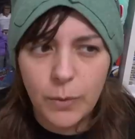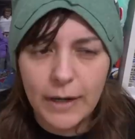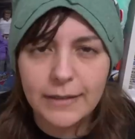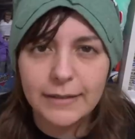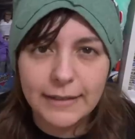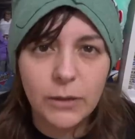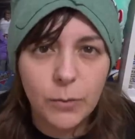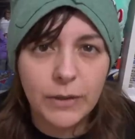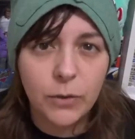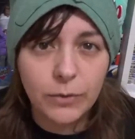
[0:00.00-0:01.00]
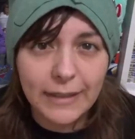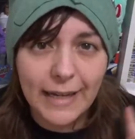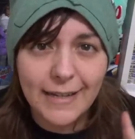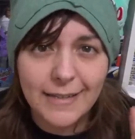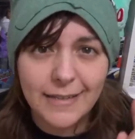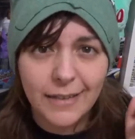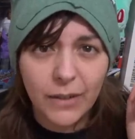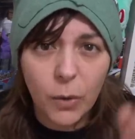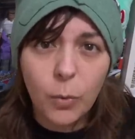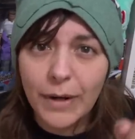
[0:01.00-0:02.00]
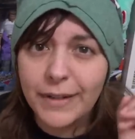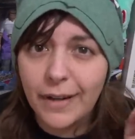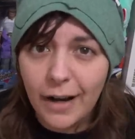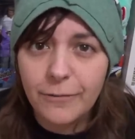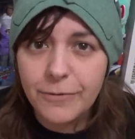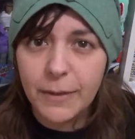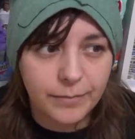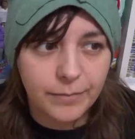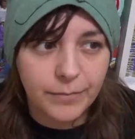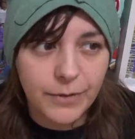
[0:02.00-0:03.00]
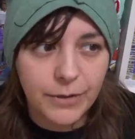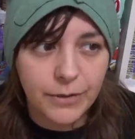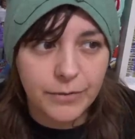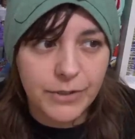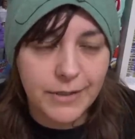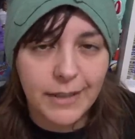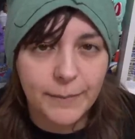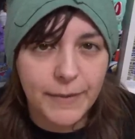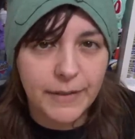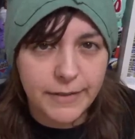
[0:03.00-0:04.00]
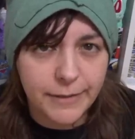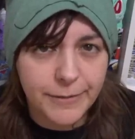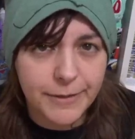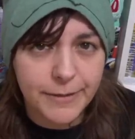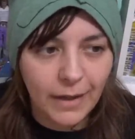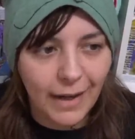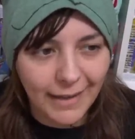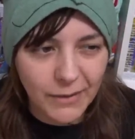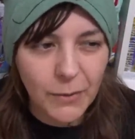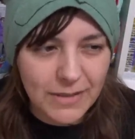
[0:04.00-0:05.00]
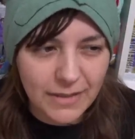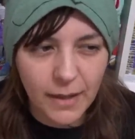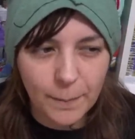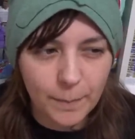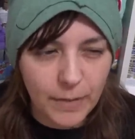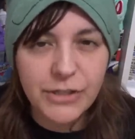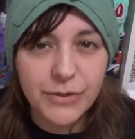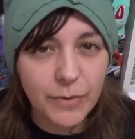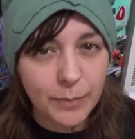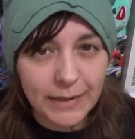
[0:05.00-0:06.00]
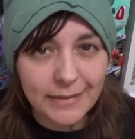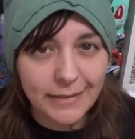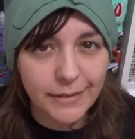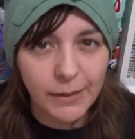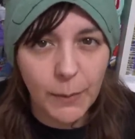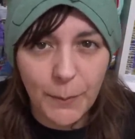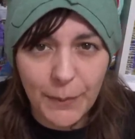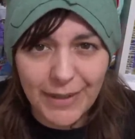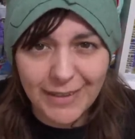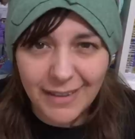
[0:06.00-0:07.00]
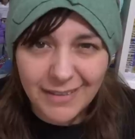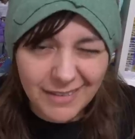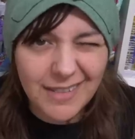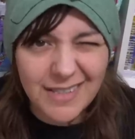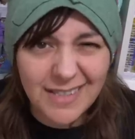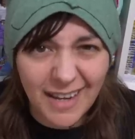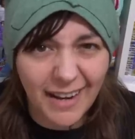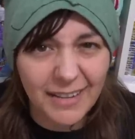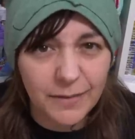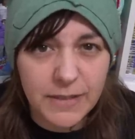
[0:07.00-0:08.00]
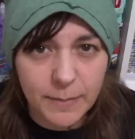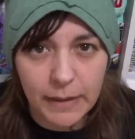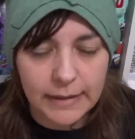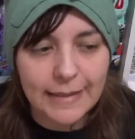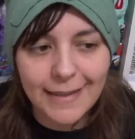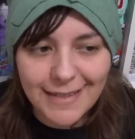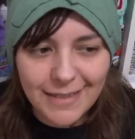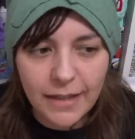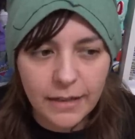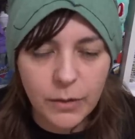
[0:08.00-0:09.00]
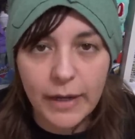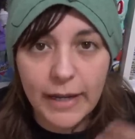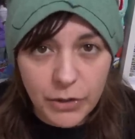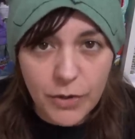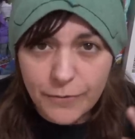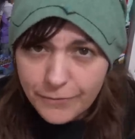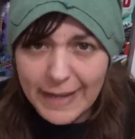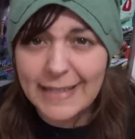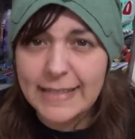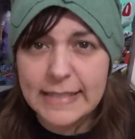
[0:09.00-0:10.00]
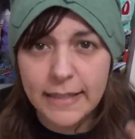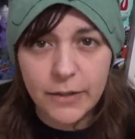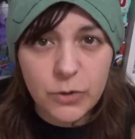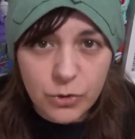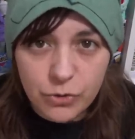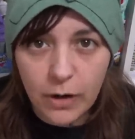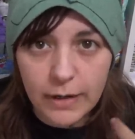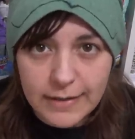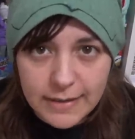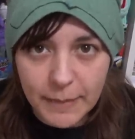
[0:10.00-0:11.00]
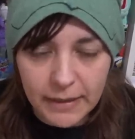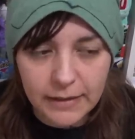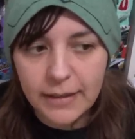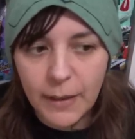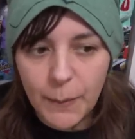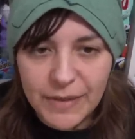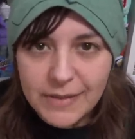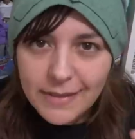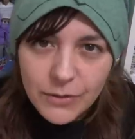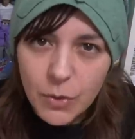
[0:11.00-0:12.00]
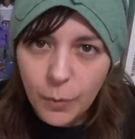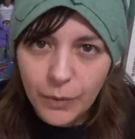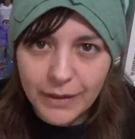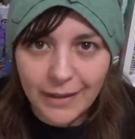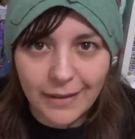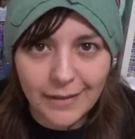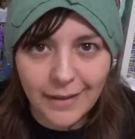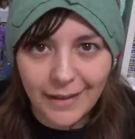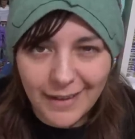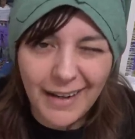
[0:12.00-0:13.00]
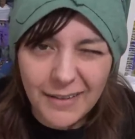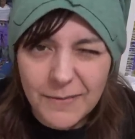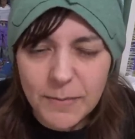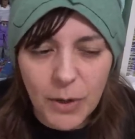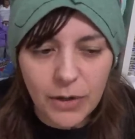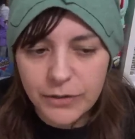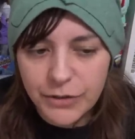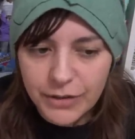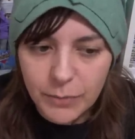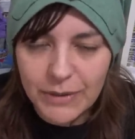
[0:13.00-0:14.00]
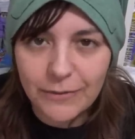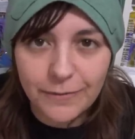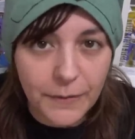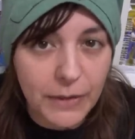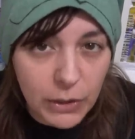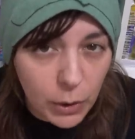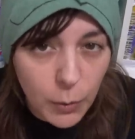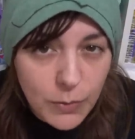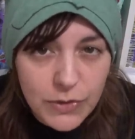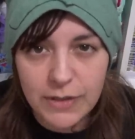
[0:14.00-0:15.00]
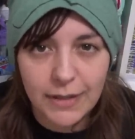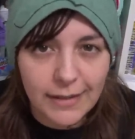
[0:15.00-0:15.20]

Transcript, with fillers: why the little one only has one of them, you know, just to keep things even. I know it's not much of a big deal, but it does kind of smell. It, it's not in your face strong smell, but since you're working kind of small, you're gonna be very close.